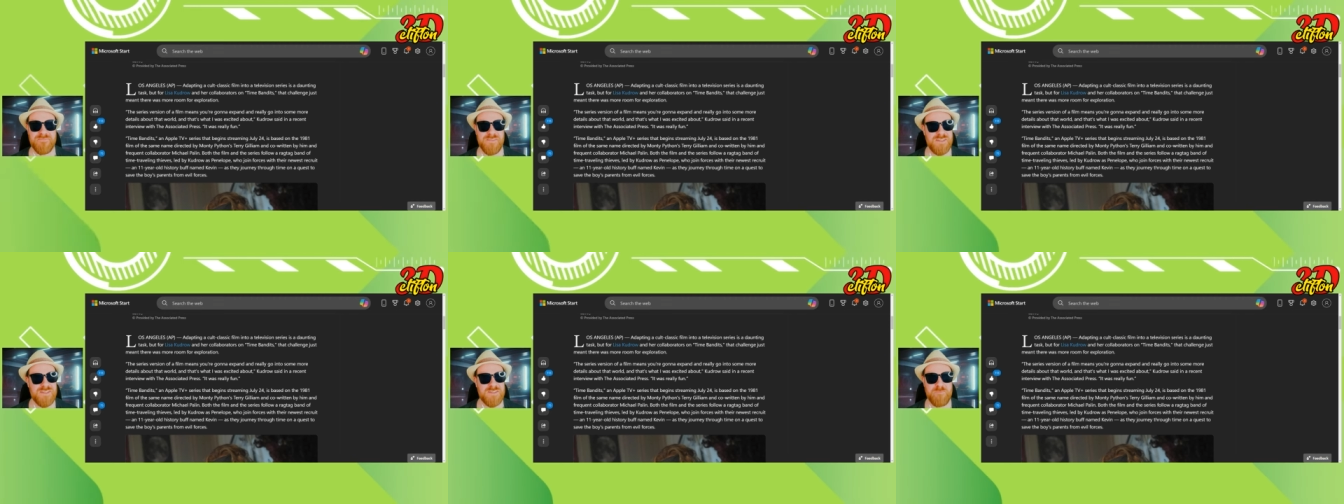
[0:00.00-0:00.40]

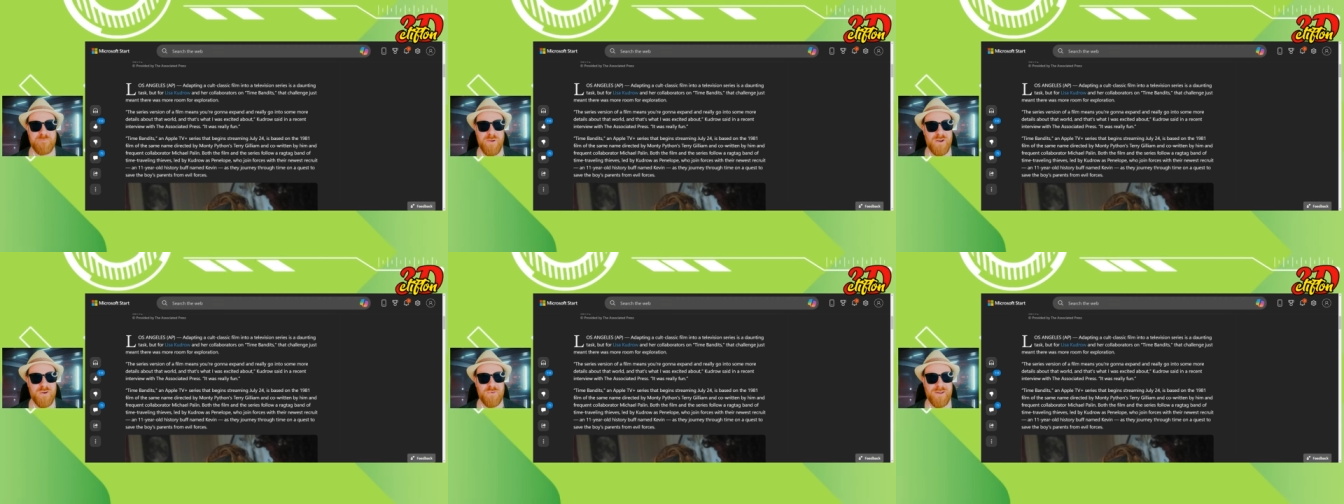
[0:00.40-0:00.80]

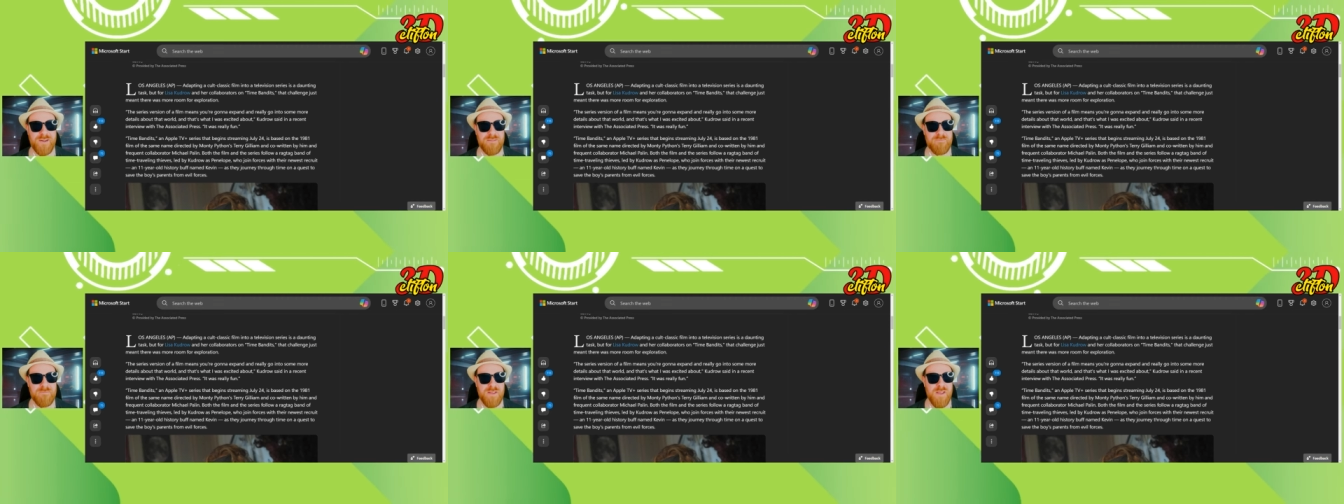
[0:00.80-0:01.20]

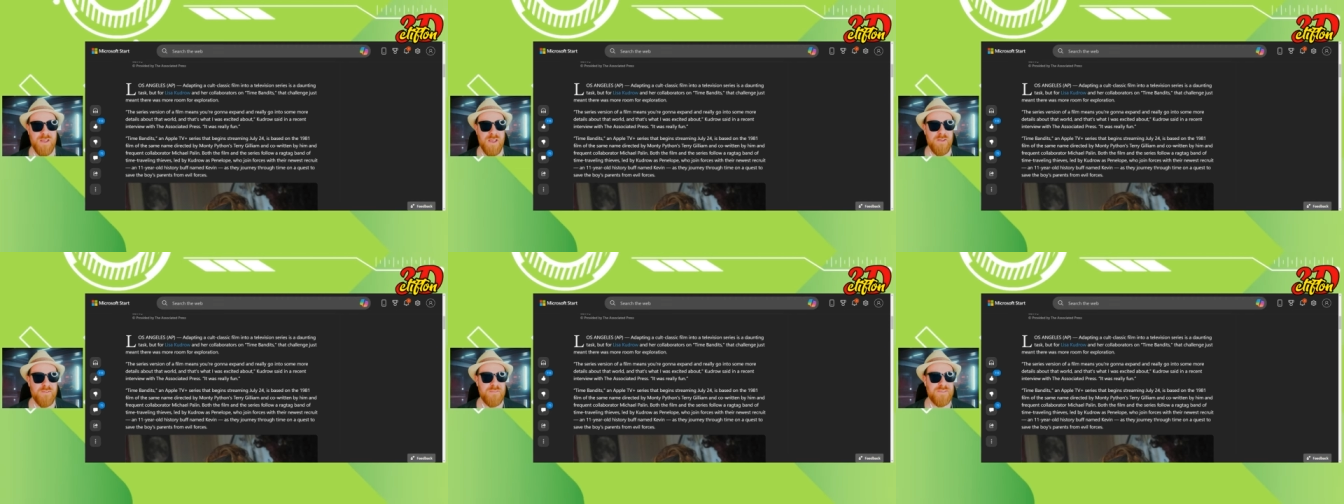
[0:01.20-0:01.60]
Inspiring.
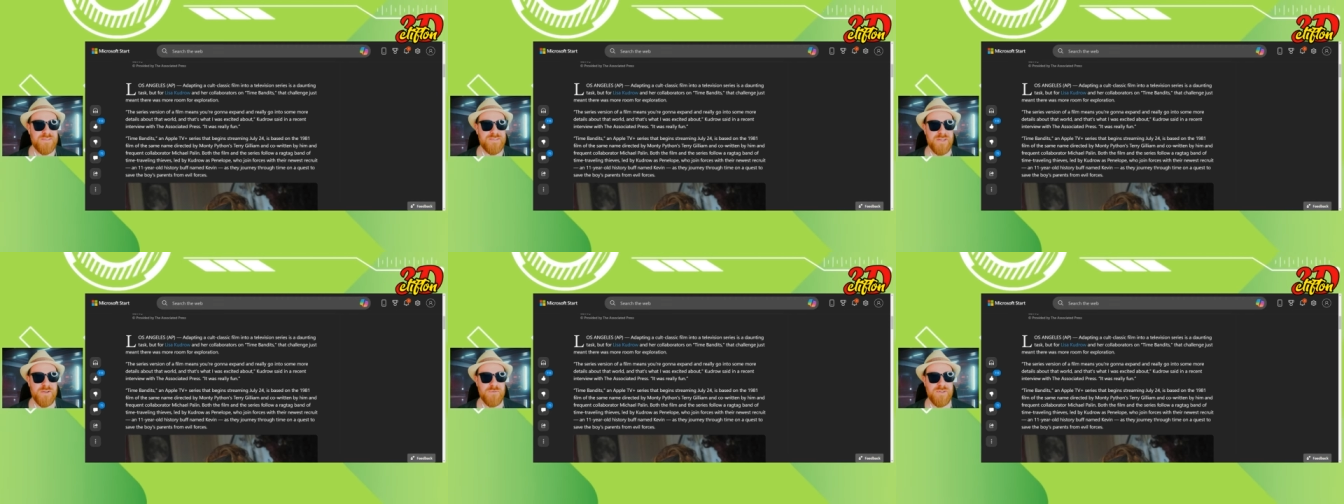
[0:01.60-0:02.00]
The
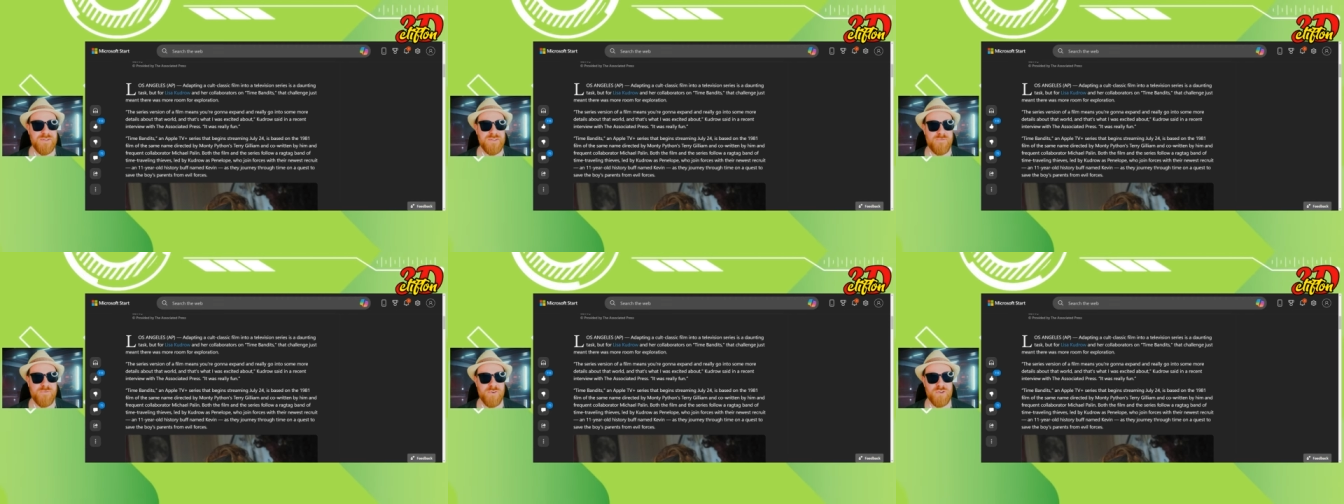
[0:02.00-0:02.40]

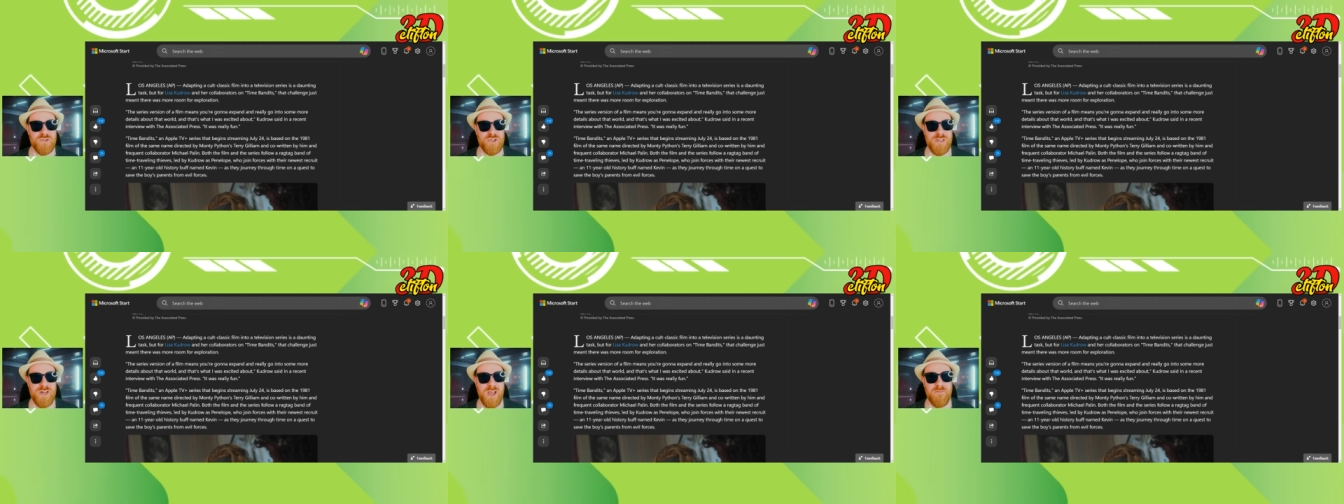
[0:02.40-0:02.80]
series
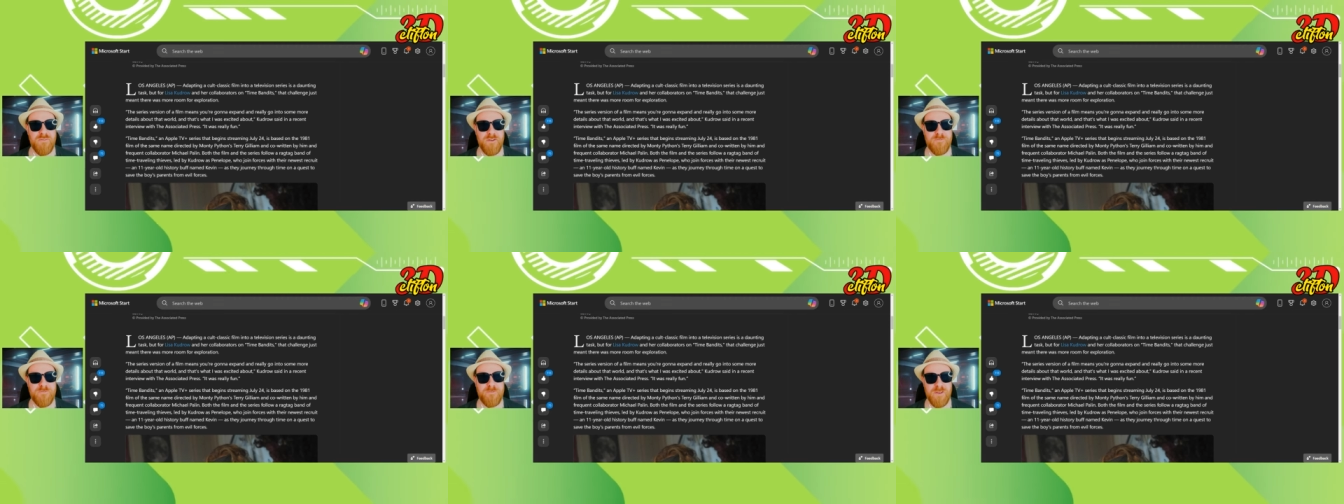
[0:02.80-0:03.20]
version of
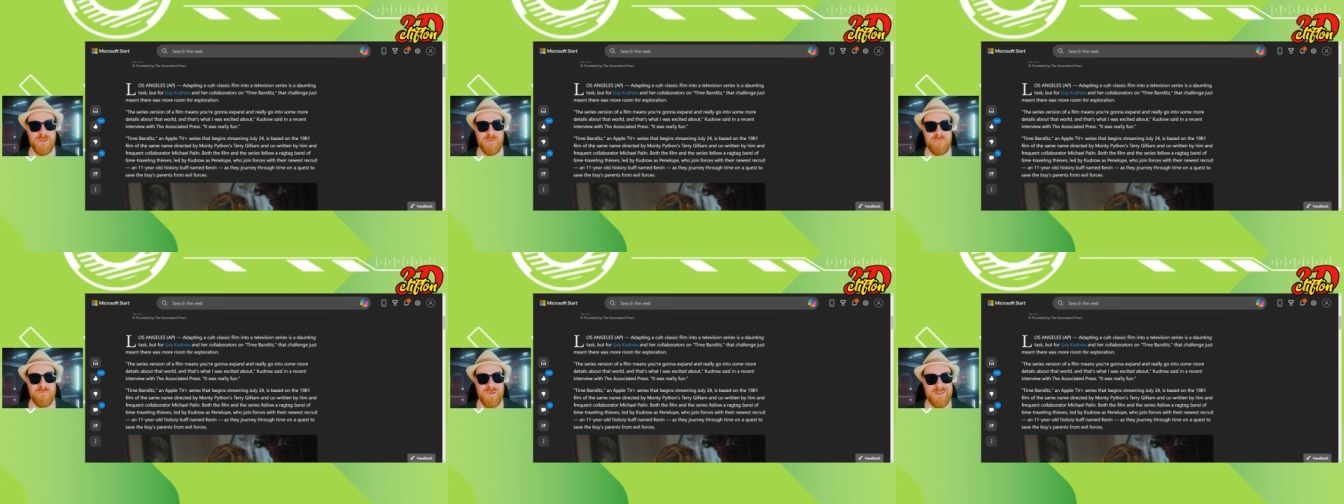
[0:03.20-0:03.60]
a
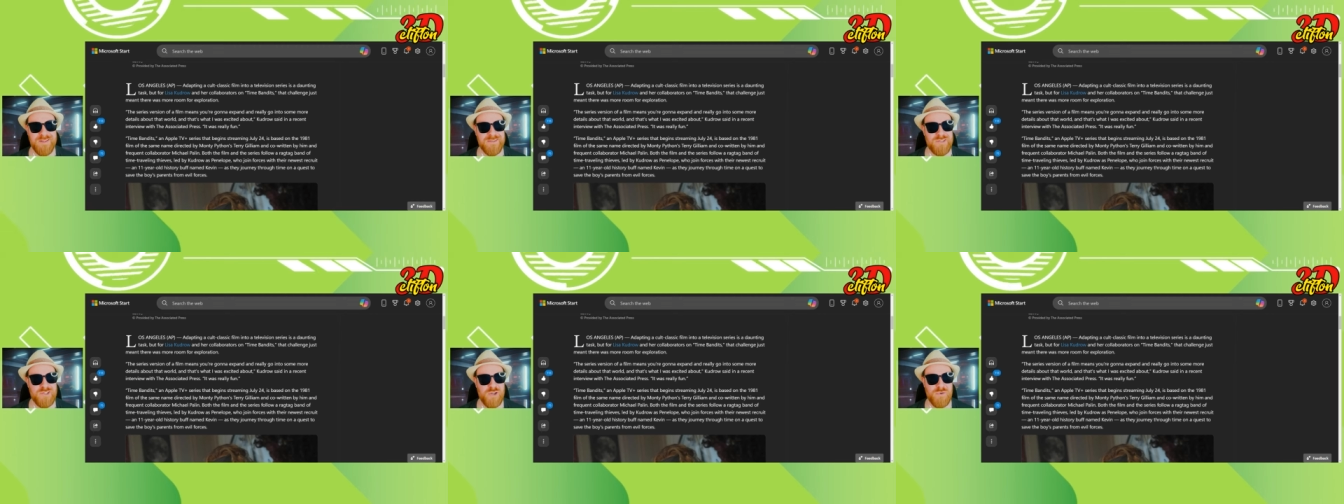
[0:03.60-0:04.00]
film
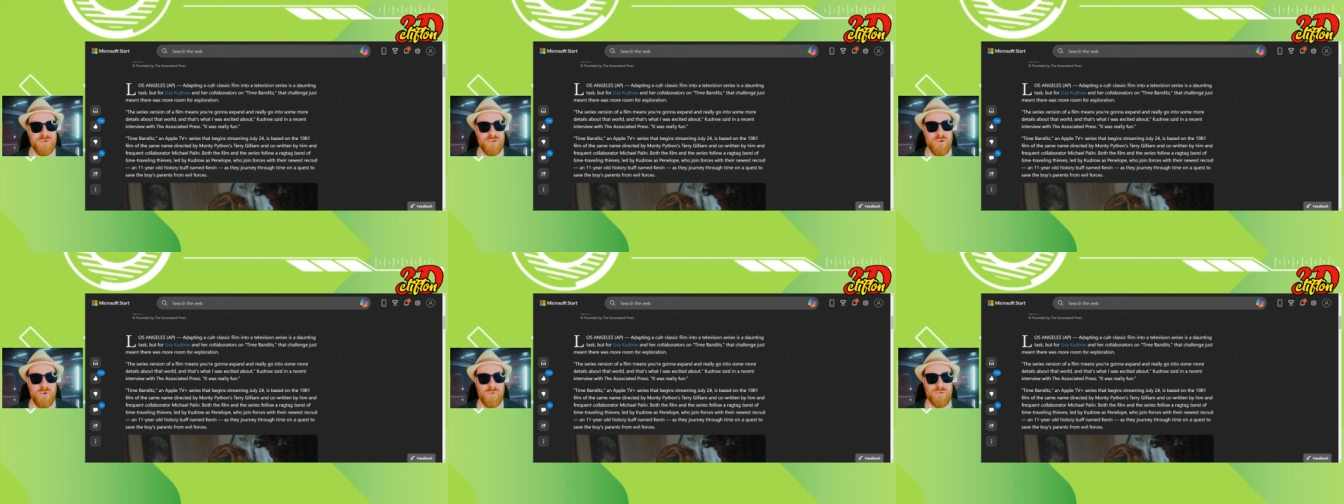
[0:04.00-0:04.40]
means you're
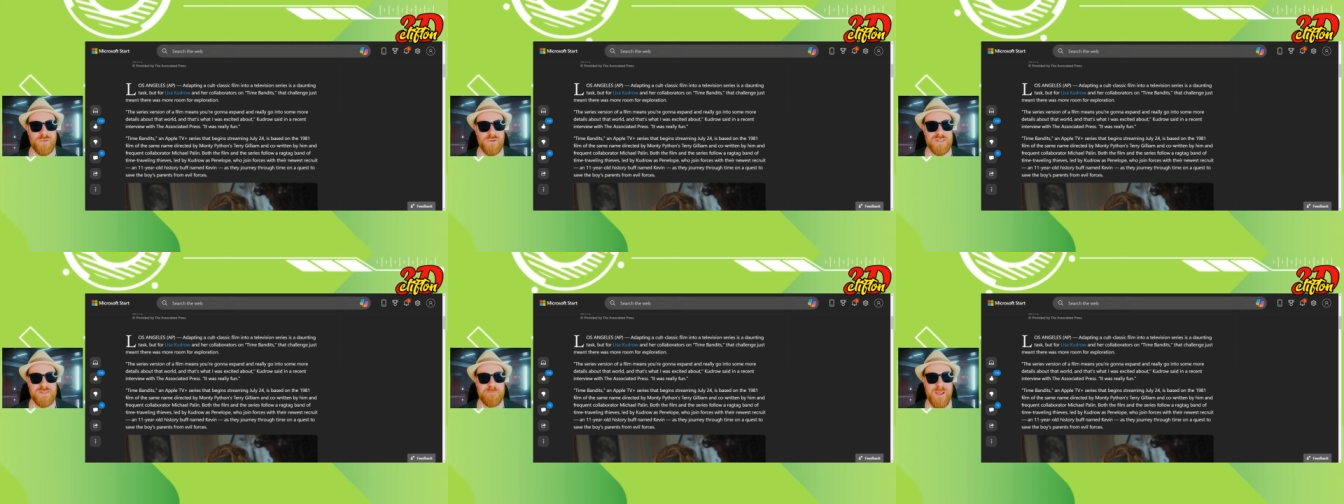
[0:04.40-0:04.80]
going
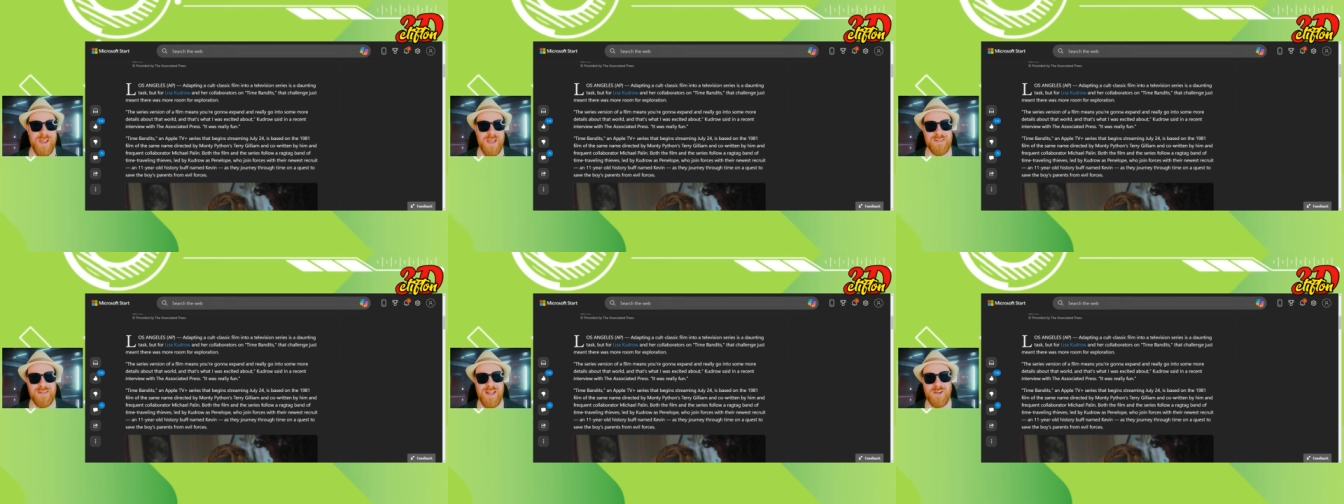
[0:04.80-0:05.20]
to expand